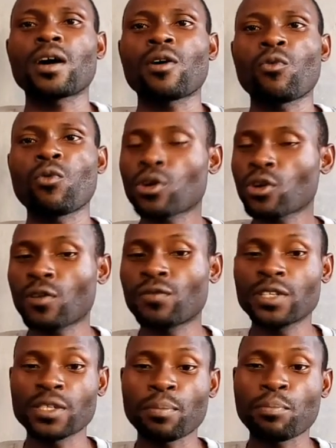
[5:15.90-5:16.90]
one of
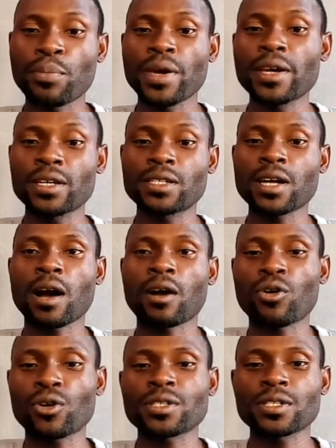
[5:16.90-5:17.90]
the paid
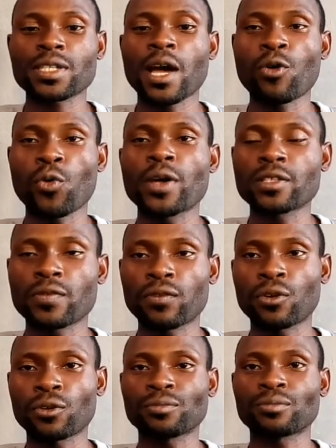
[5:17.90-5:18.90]
courses I went
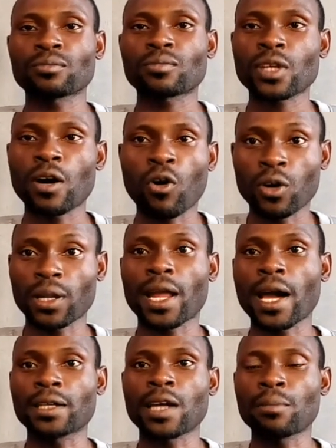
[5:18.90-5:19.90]
for
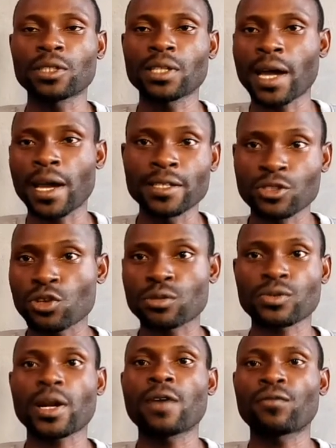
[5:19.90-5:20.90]
online, I
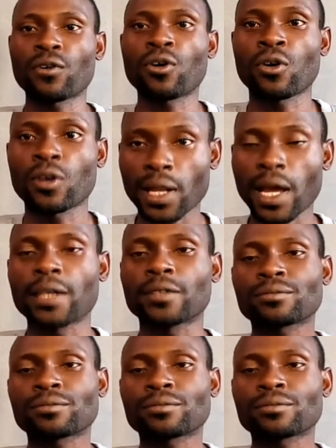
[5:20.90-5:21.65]
subscribed for online.